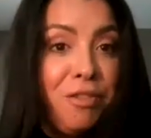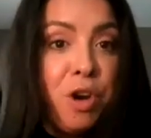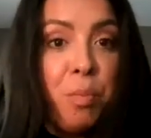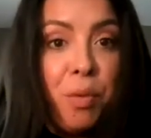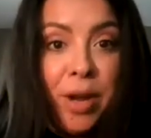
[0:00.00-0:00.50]
of
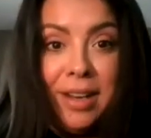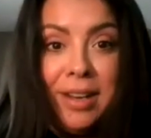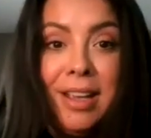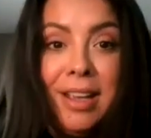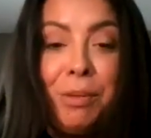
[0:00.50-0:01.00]
no point.
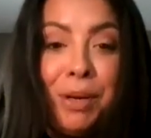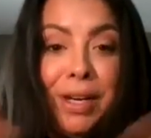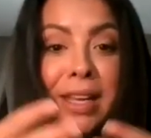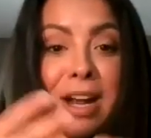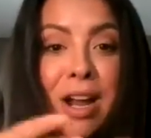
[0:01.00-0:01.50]
If you're
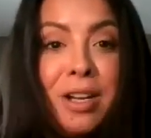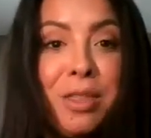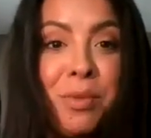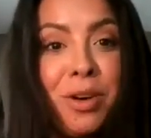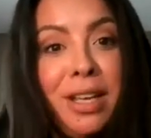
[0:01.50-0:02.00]
putting it on in
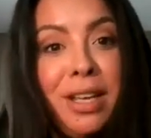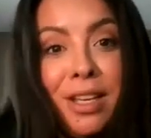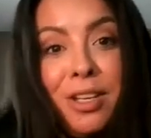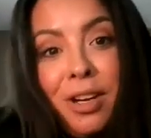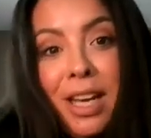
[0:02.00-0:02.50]
the morning,
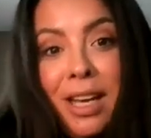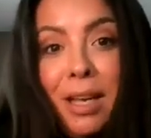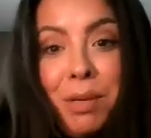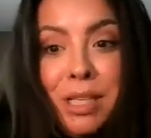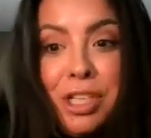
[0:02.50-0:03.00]
then you're getting
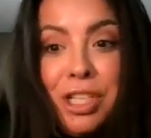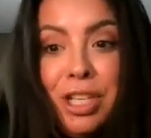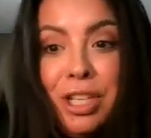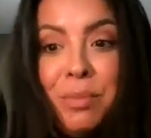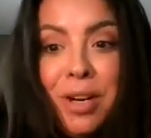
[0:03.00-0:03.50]
protection
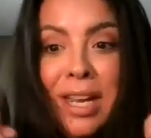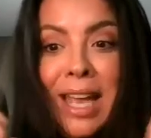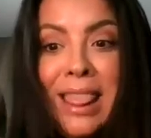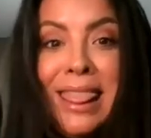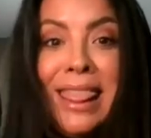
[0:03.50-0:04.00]
in the morning
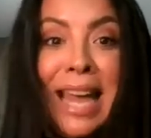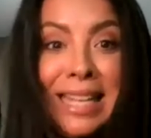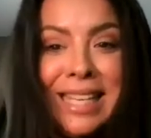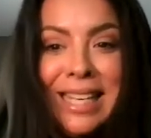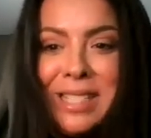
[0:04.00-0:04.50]
and that's
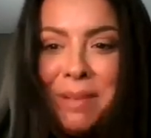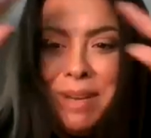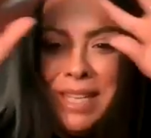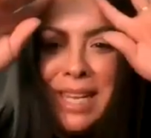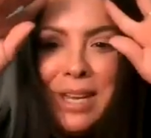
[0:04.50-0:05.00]
it.
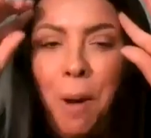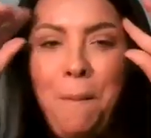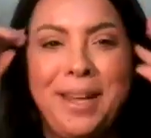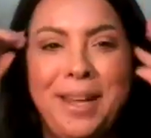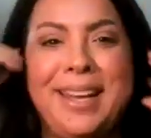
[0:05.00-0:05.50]
Somebody said, nope.
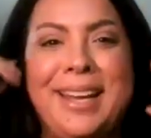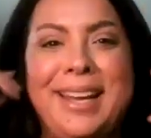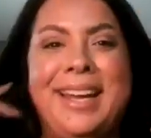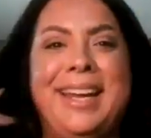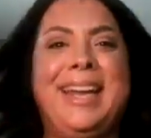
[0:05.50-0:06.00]

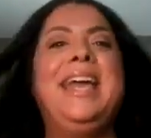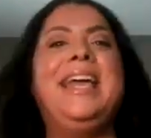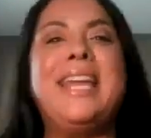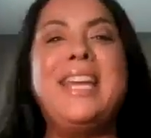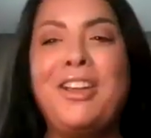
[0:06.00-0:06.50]

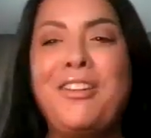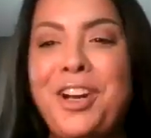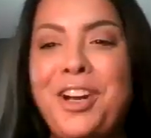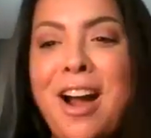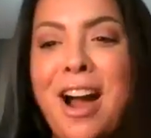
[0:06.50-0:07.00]
Thank you for
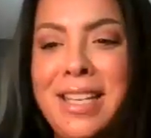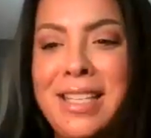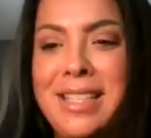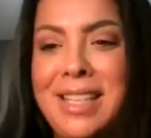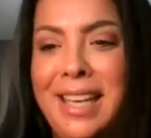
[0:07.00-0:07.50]
your
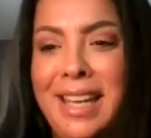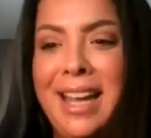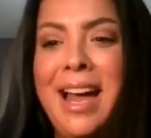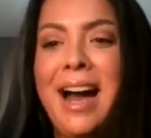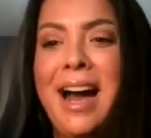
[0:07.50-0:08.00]
honesty.
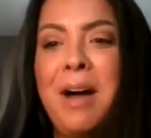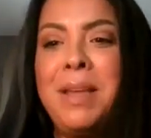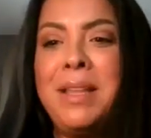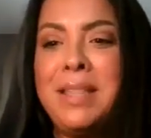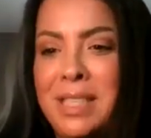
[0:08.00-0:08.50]
And
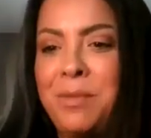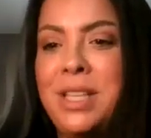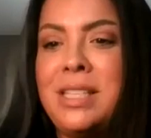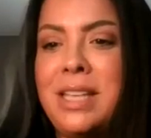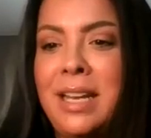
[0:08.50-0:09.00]
then
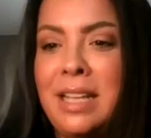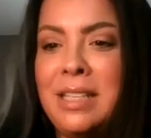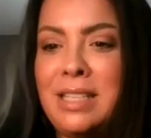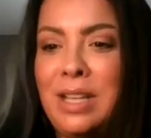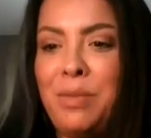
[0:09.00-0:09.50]
someone said,
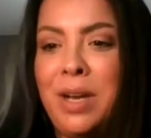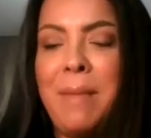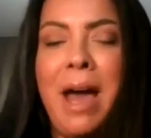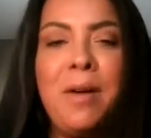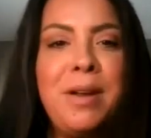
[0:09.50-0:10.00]
Nancy said, when I'm
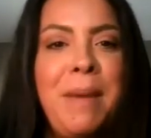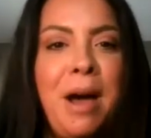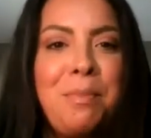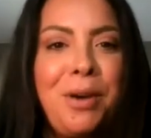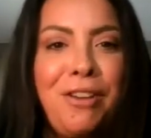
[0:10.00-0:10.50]
out and
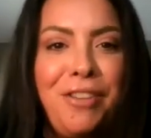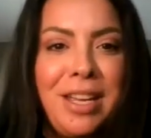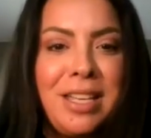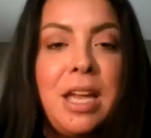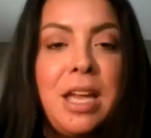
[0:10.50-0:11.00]
about.
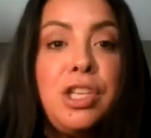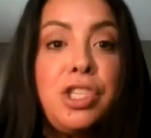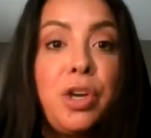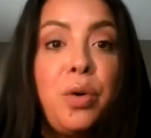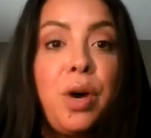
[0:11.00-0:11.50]
Perfect.
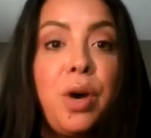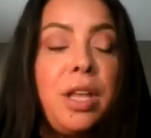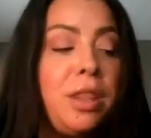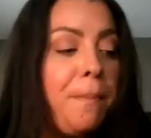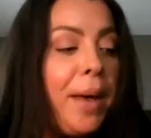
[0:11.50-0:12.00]
So
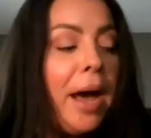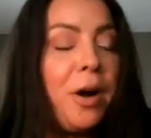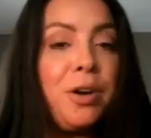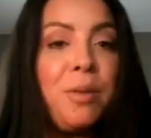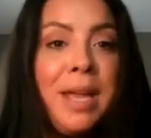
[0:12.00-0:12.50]
the
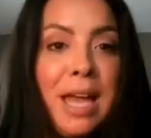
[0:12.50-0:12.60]
Powder Me